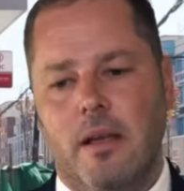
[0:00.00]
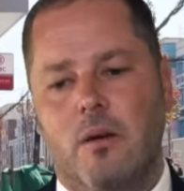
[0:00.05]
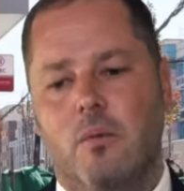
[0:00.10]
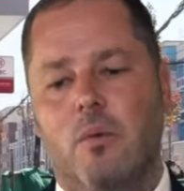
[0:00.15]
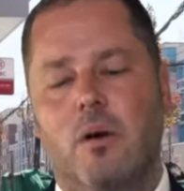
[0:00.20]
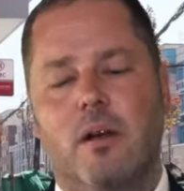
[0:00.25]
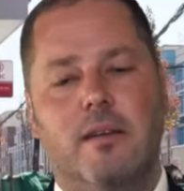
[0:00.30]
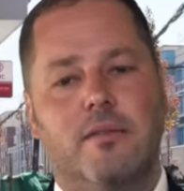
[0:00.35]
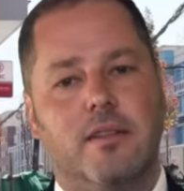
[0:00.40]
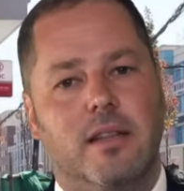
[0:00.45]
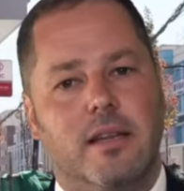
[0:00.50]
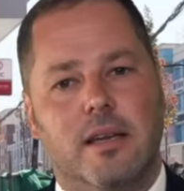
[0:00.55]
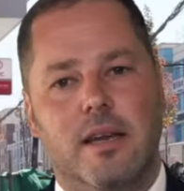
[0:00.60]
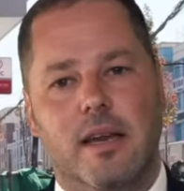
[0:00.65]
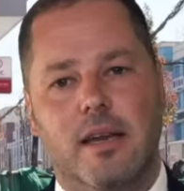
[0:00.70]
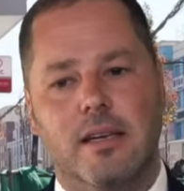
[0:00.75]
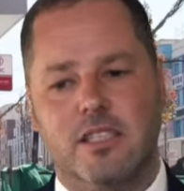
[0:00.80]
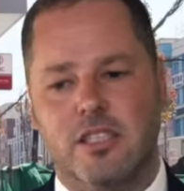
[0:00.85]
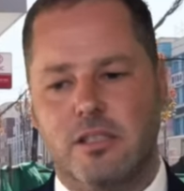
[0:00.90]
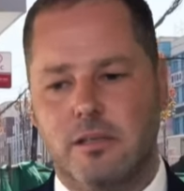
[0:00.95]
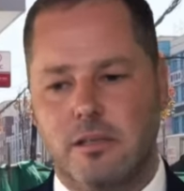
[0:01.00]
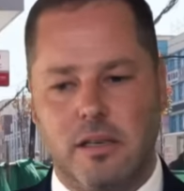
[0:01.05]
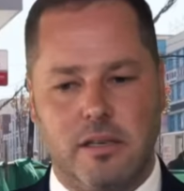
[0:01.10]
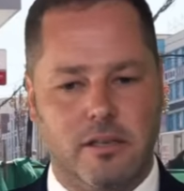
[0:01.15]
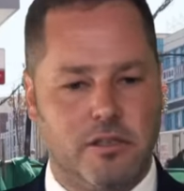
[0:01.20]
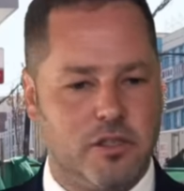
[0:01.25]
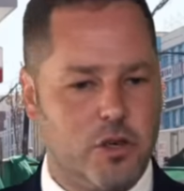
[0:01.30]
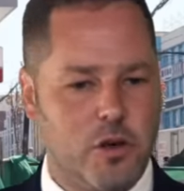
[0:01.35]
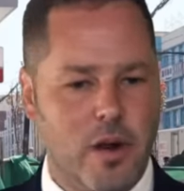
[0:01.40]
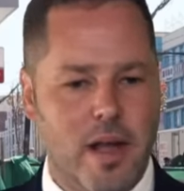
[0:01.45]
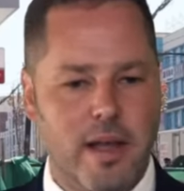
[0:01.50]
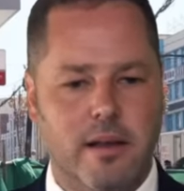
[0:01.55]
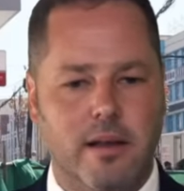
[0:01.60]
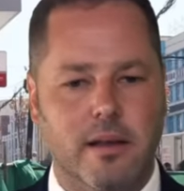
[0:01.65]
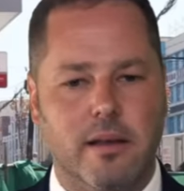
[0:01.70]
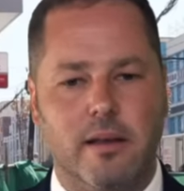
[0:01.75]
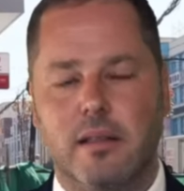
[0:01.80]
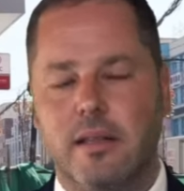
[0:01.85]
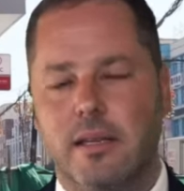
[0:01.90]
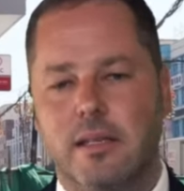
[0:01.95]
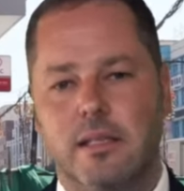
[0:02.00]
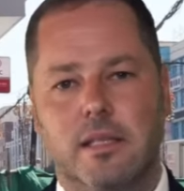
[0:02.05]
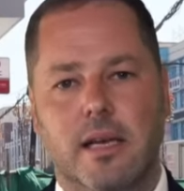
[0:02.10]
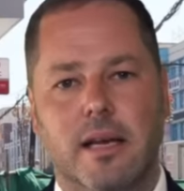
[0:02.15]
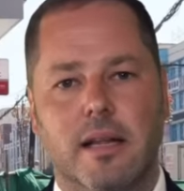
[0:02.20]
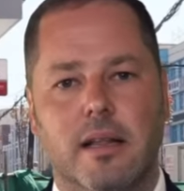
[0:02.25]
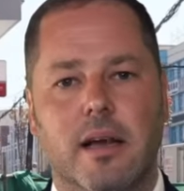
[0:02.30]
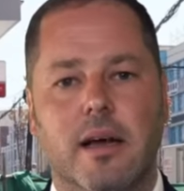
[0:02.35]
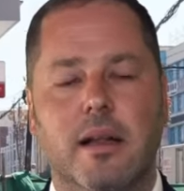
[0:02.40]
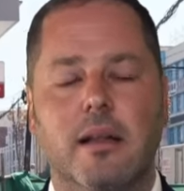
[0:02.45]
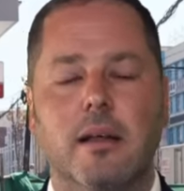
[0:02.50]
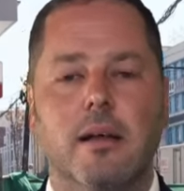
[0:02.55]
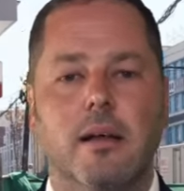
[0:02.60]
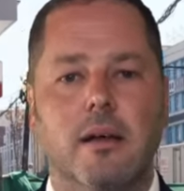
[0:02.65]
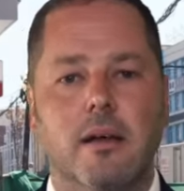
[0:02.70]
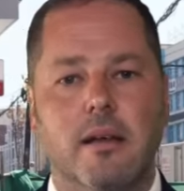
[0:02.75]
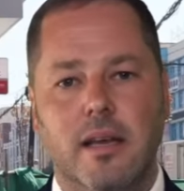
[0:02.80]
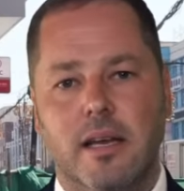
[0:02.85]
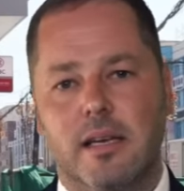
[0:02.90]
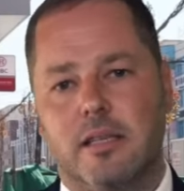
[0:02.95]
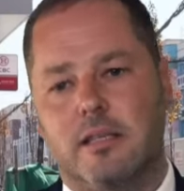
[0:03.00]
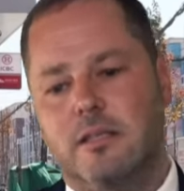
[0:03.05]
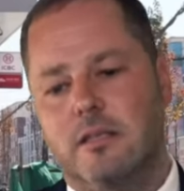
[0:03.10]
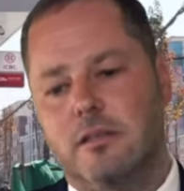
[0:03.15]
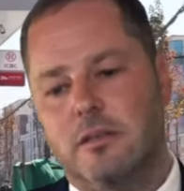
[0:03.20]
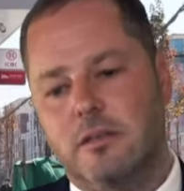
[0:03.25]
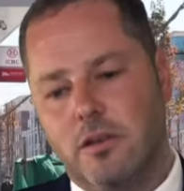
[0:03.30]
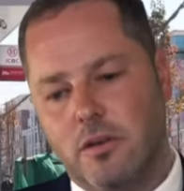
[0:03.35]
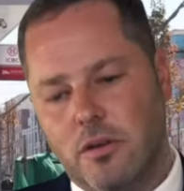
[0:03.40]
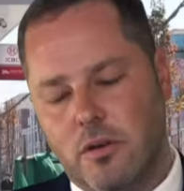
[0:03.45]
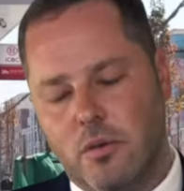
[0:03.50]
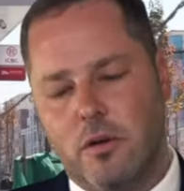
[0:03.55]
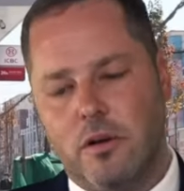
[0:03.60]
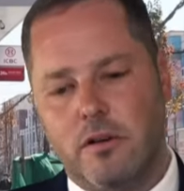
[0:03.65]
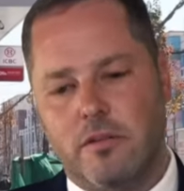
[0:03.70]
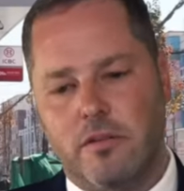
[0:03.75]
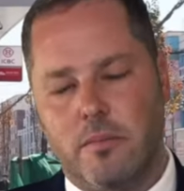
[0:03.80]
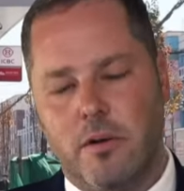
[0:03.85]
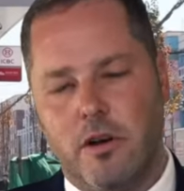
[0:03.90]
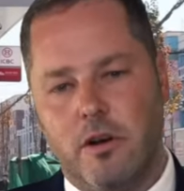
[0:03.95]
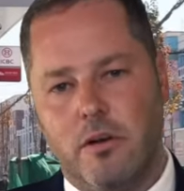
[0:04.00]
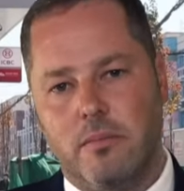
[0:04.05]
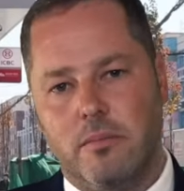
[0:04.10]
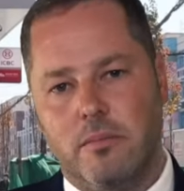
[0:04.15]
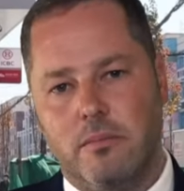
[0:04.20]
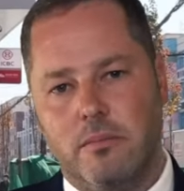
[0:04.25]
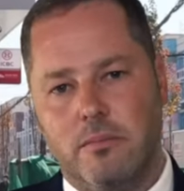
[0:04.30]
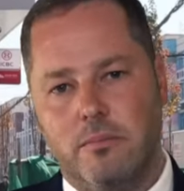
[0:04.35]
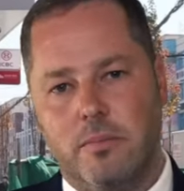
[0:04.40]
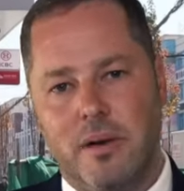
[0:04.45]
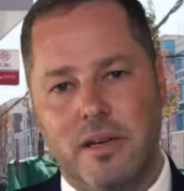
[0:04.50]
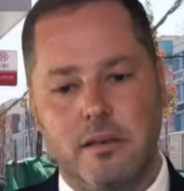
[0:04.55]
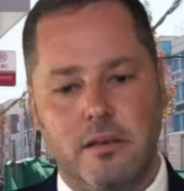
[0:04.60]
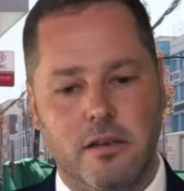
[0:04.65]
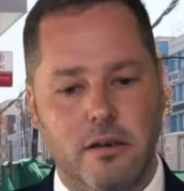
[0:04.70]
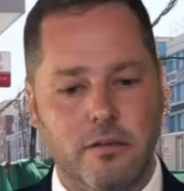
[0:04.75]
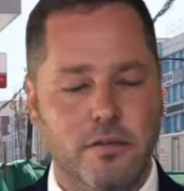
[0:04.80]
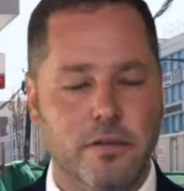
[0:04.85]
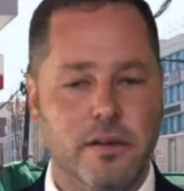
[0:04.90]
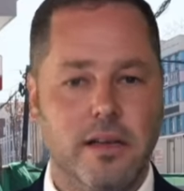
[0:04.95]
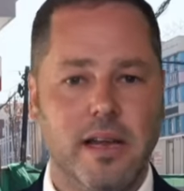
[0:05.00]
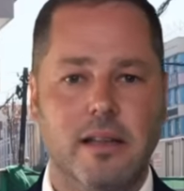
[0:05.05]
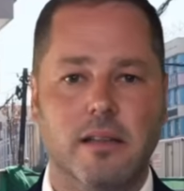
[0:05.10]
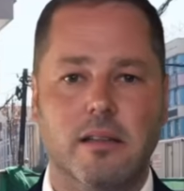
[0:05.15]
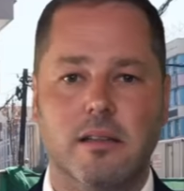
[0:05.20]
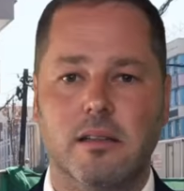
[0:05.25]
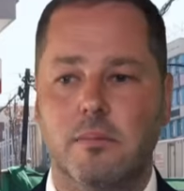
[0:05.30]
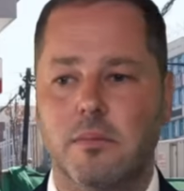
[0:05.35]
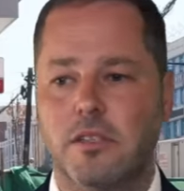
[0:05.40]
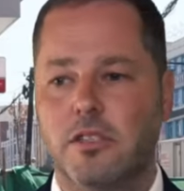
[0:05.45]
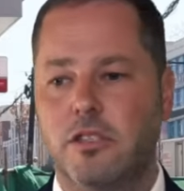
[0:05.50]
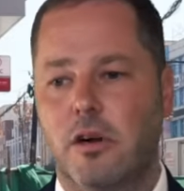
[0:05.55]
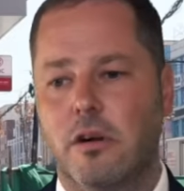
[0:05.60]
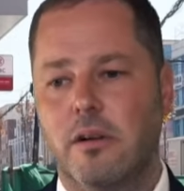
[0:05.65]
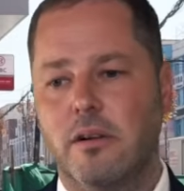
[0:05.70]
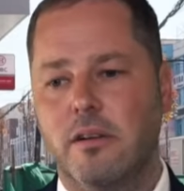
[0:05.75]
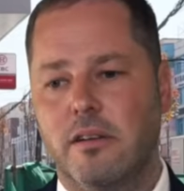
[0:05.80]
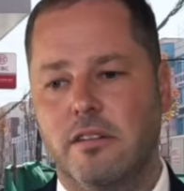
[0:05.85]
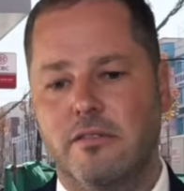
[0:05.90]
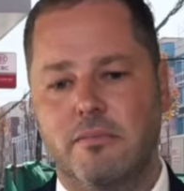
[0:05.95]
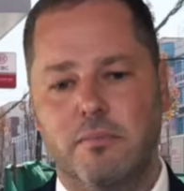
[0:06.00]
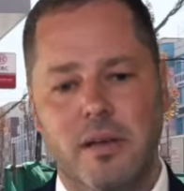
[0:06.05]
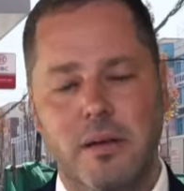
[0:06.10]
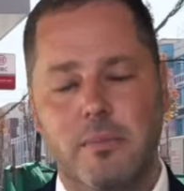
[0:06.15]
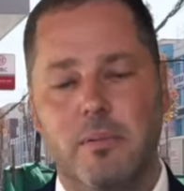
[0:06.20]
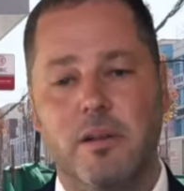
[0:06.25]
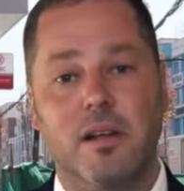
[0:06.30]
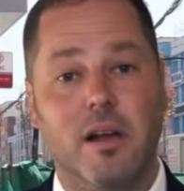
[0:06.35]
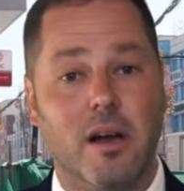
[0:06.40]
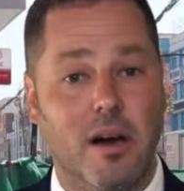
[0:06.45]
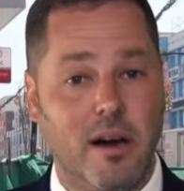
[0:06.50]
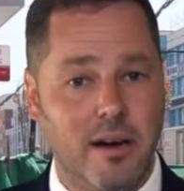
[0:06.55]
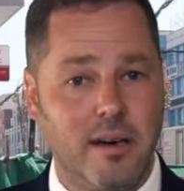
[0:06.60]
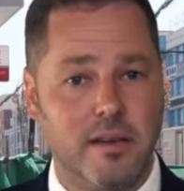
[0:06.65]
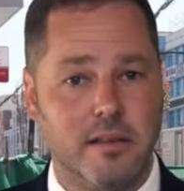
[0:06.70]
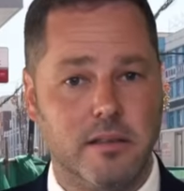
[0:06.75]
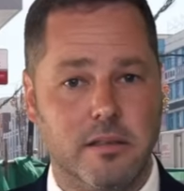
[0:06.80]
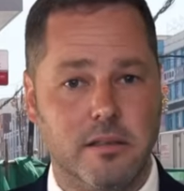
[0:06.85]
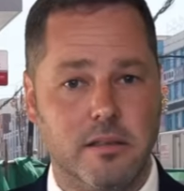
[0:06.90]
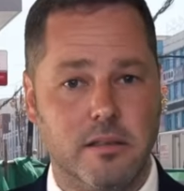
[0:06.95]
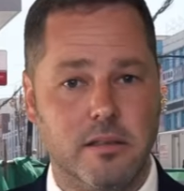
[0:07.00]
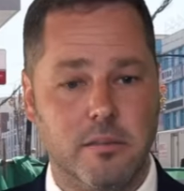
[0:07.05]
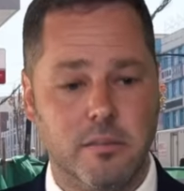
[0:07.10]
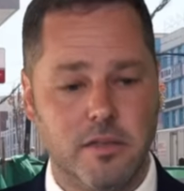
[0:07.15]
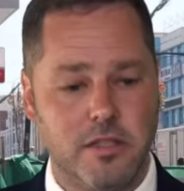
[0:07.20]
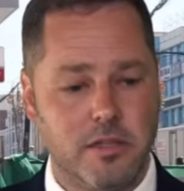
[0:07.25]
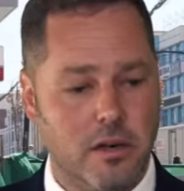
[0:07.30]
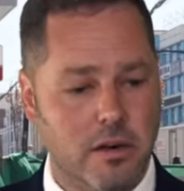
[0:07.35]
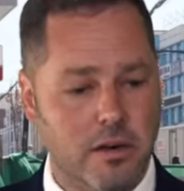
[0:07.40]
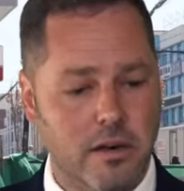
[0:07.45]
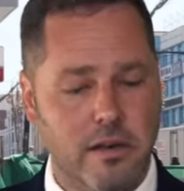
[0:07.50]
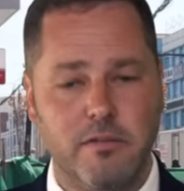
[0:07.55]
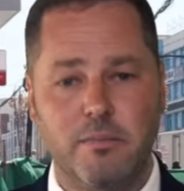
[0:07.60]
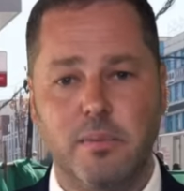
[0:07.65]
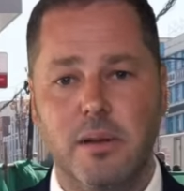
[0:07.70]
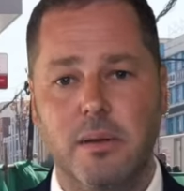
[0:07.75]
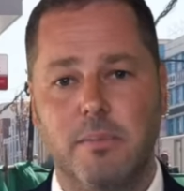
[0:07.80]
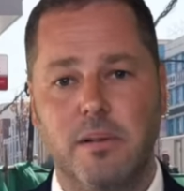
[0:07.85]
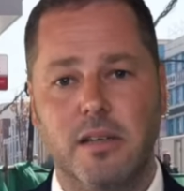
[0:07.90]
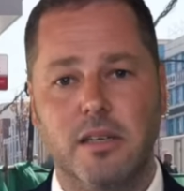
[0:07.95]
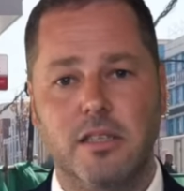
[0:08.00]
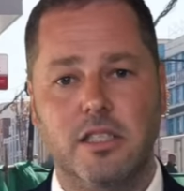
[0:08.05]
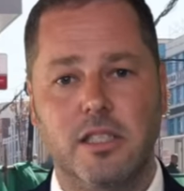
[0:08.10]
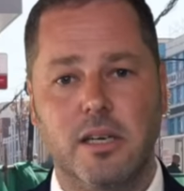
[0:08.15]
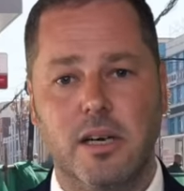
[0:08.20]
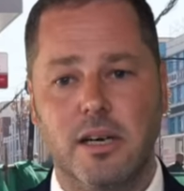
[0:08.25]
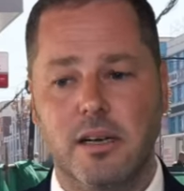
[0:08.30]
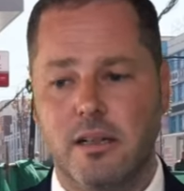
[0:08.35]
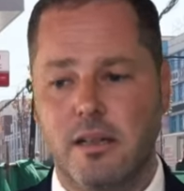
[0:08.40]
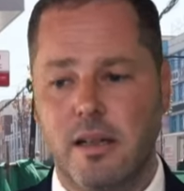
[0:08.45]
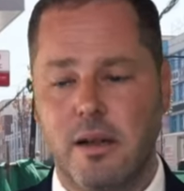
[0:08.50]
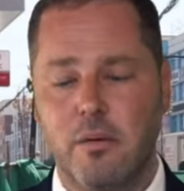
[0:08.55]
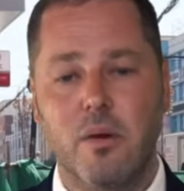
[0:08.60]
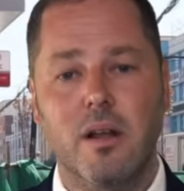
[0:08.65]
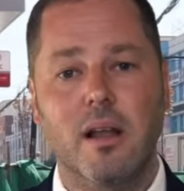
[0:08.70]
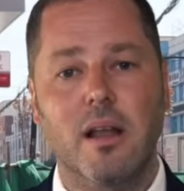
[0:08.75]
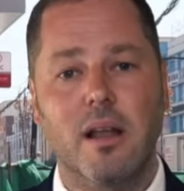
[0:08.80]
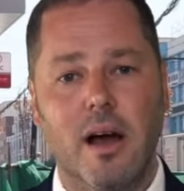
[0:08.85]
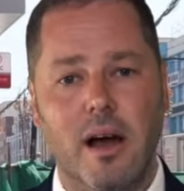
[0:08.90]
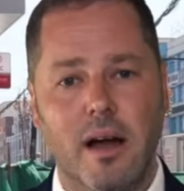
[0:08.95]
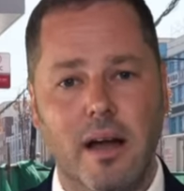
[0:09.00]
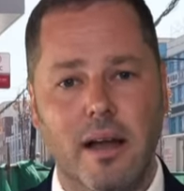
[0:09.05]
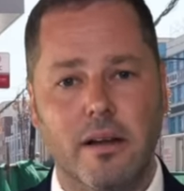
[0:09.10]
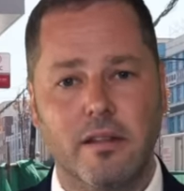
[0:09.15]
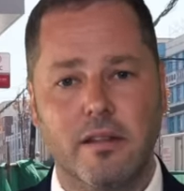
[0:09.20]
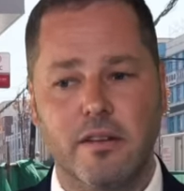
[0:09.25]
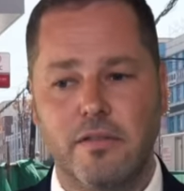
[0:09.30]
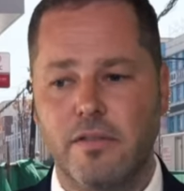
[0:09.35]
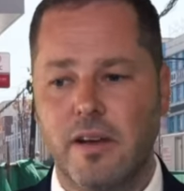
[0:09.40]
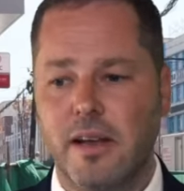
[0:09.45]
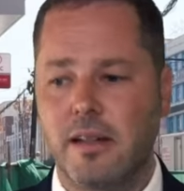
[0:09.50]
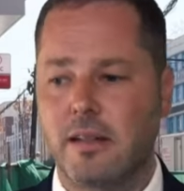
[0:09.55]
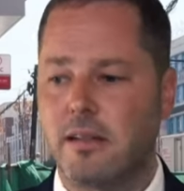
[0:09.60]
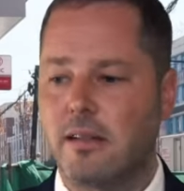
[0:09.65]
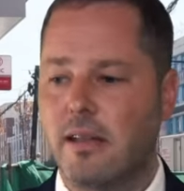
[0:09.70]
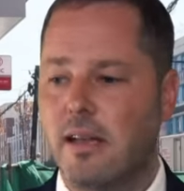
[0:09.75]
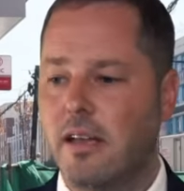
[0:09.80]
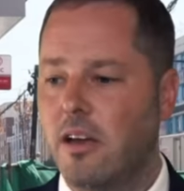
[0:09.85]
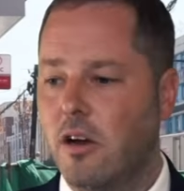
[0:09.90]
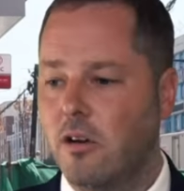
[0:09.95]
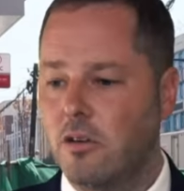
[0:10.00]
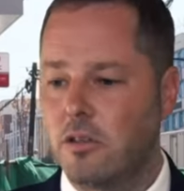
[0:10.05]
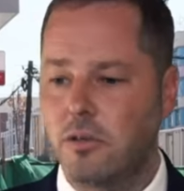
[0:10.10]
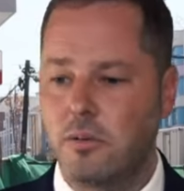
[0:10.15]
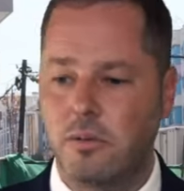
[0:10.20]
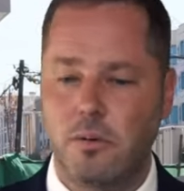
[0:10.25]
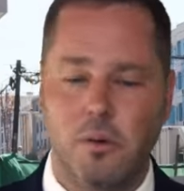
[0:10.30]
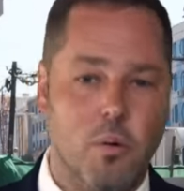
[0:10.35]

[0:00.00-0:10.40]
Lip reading: whatever the case, and trading, things like that, yes, you can work from home. But don't forget that the majority of people can't. The majority of people in China, they rely on the fact that they go to